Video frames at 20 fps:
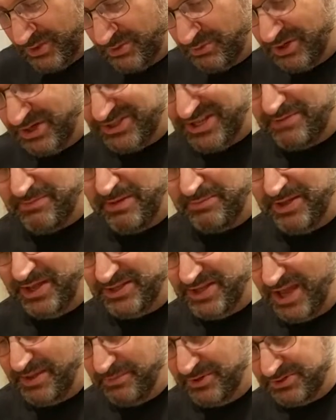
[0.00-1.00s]
So what is that? Maybe
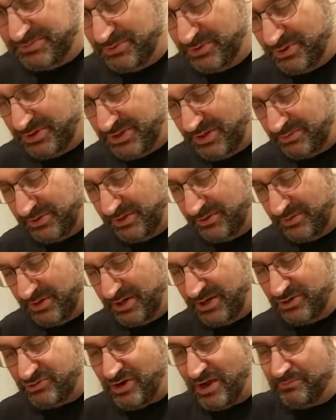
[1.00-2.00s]
a tablespoon or something?
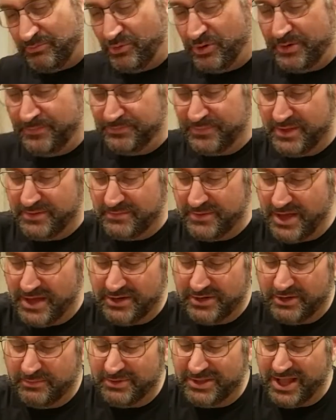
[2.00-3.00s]
And I drop more?
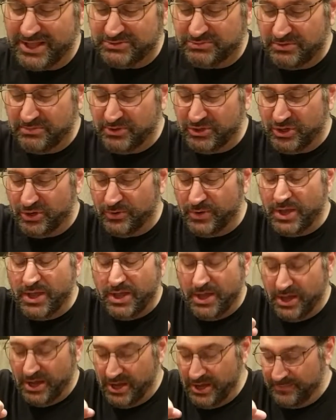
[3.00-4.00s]
I don't know, but that's what I'm going to do.
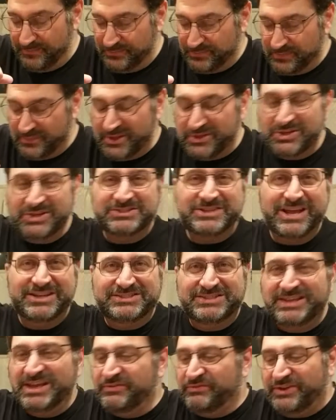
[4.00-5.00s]
Just
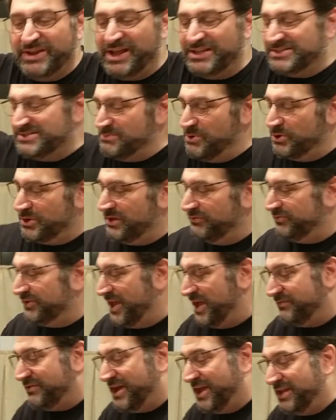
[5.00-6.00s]
to see if it adds smoky
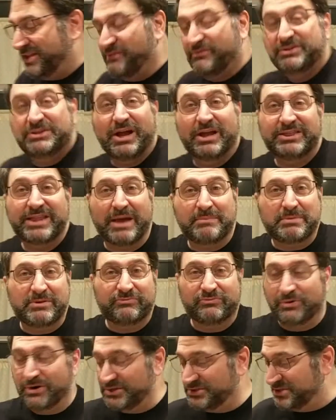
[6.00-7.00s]
flavor. I ain't never done that
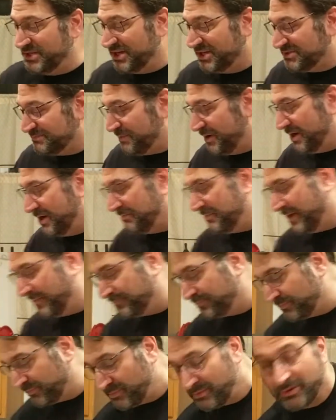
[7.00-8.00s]
before. It's an
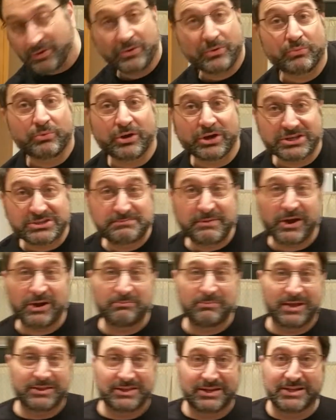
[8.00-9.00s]
experiment. We're
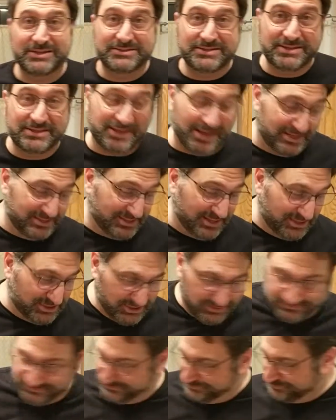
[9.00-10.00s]
experimenting at CK's
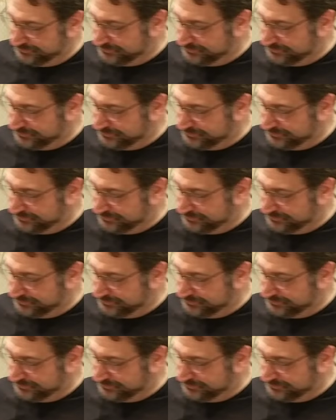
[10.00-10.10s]
Kitchen.